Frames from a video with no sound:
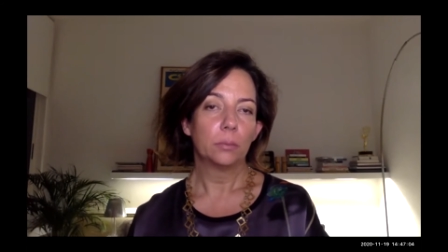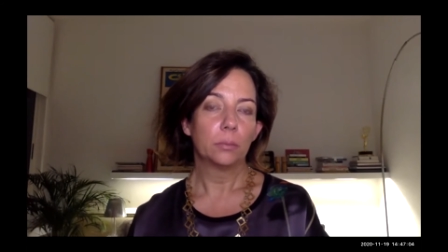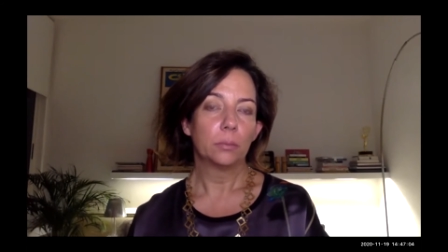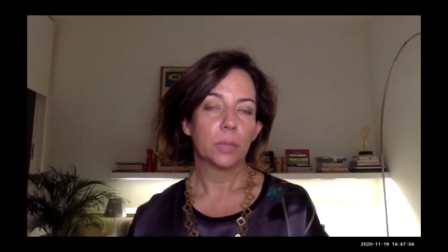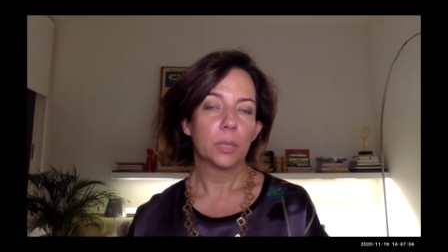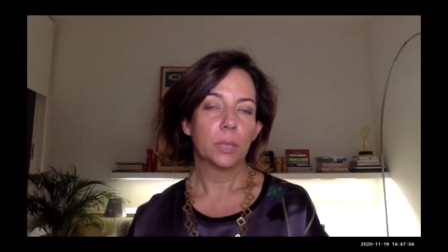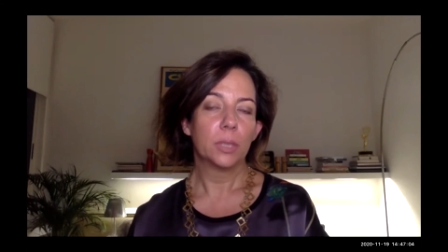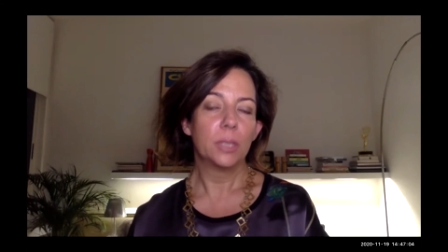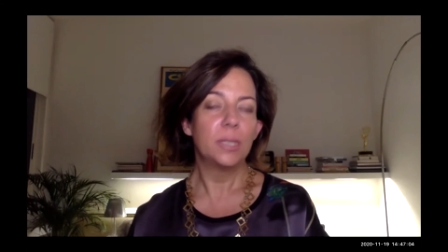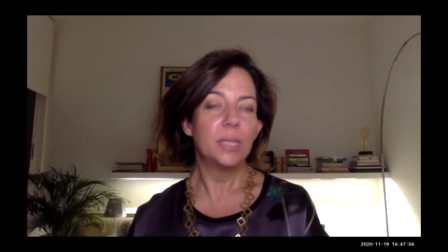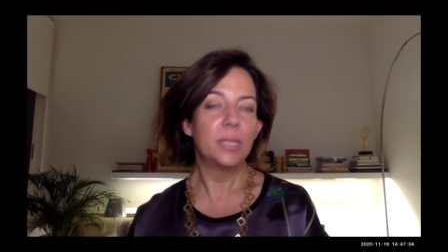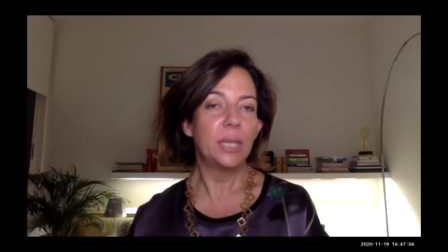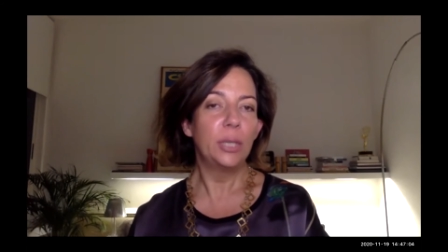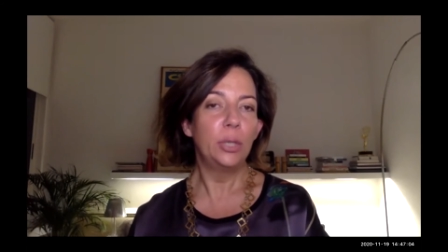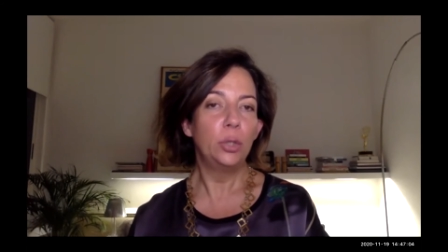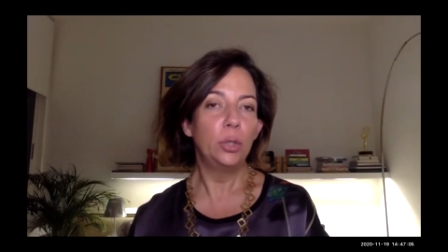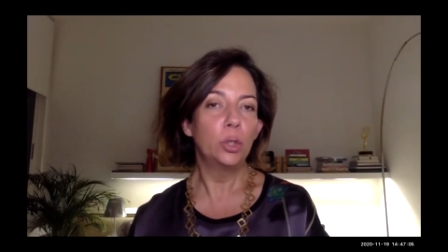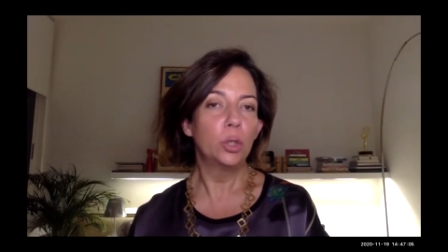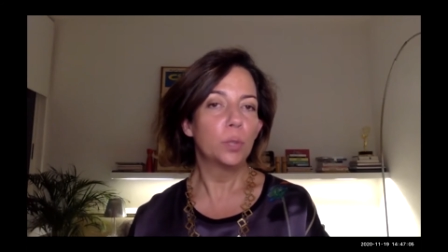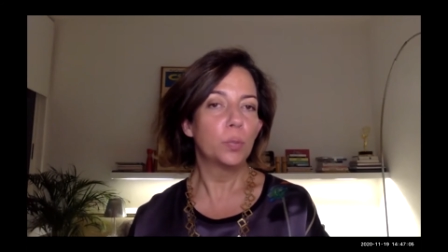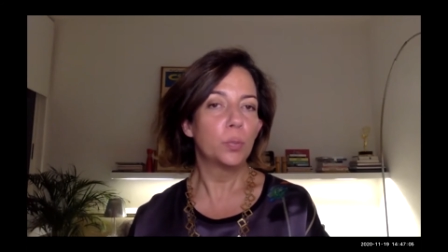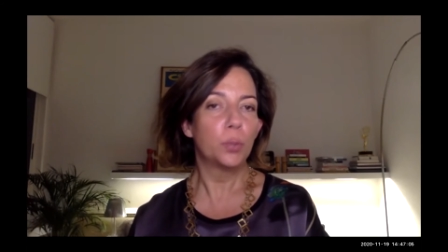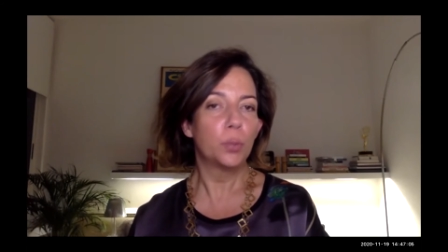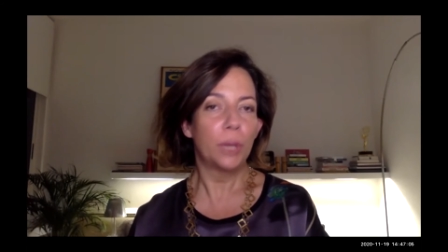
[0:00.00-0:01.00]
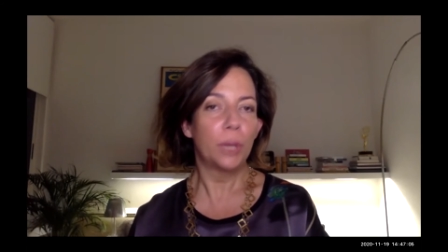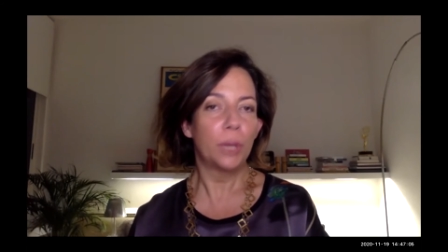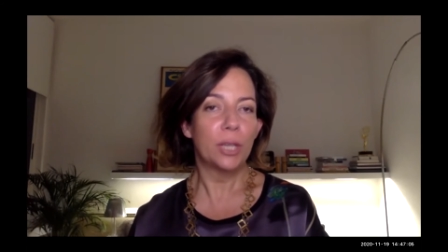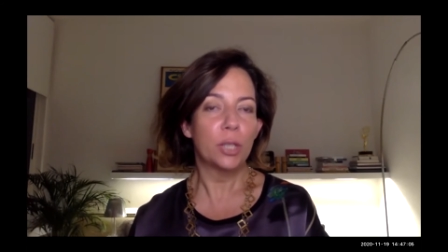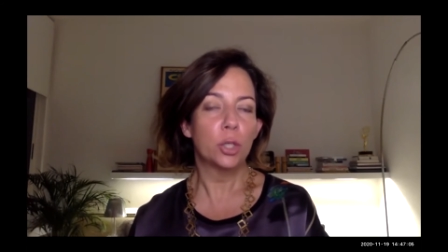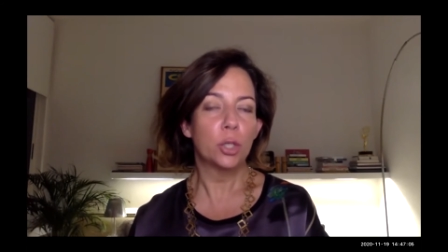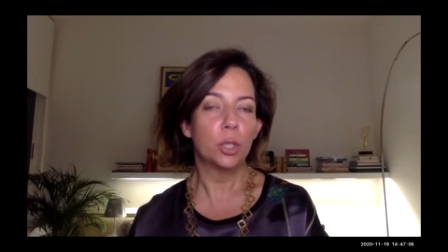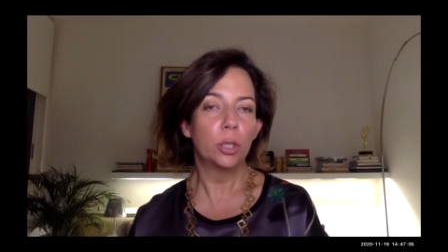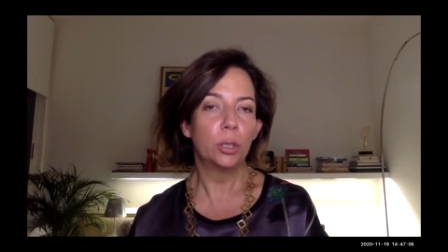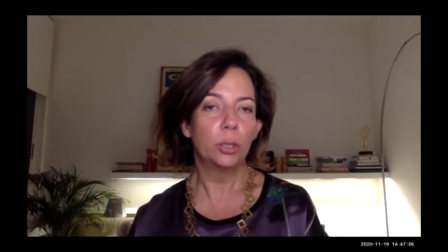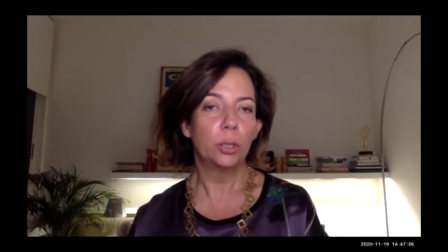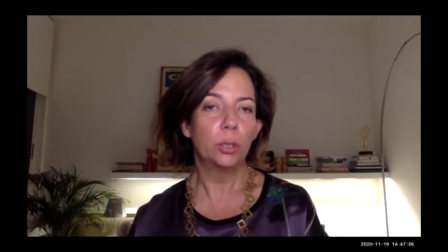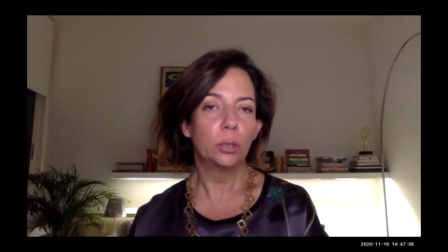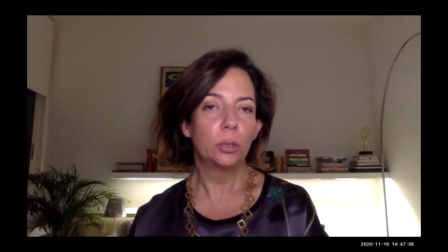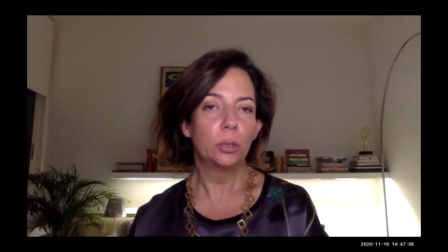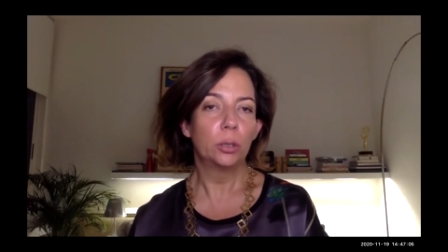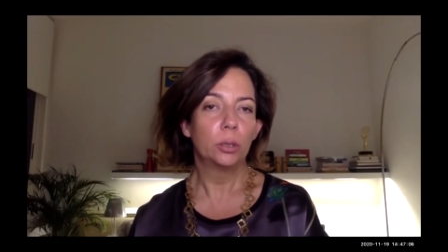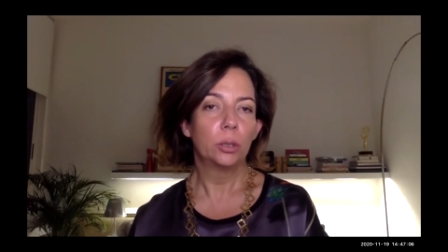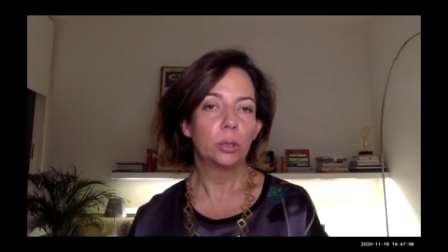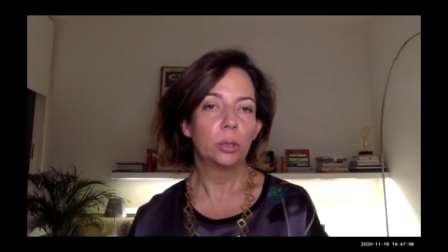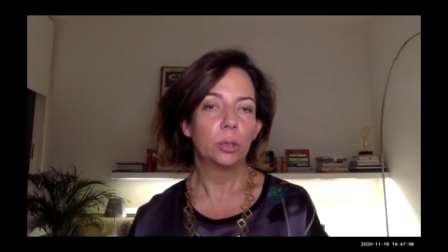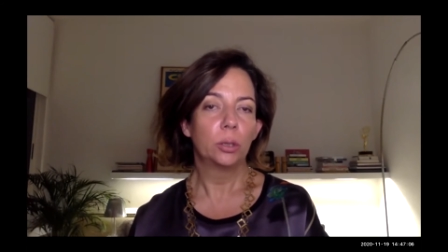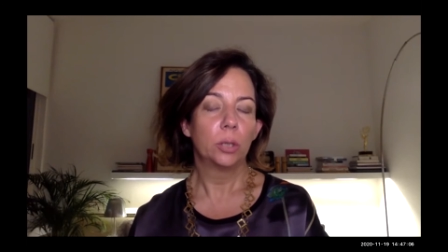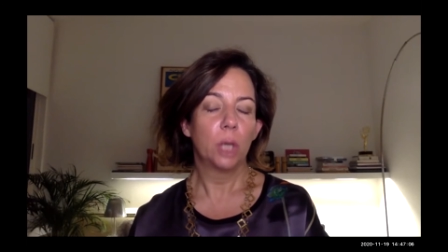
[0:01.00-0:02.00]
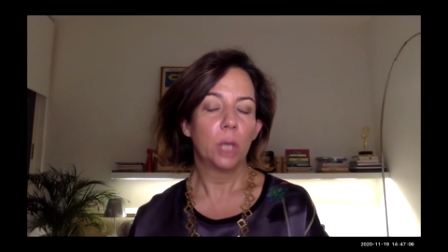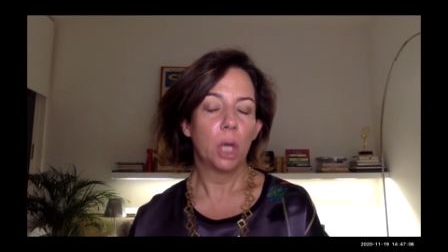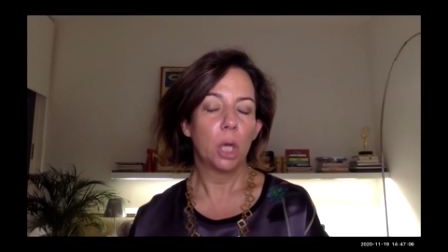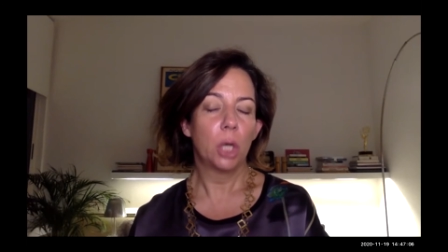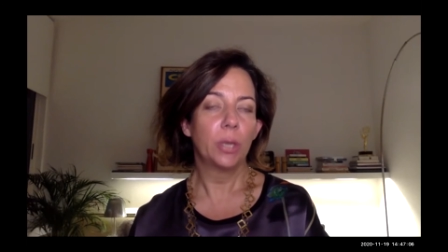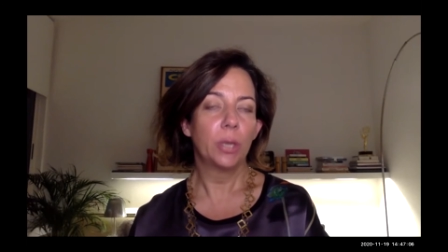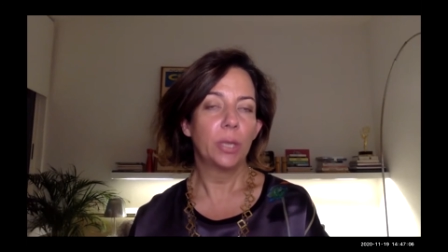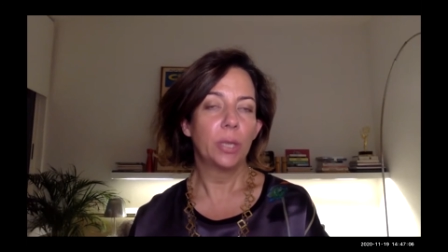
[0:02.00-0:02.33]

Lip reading: continued pressure on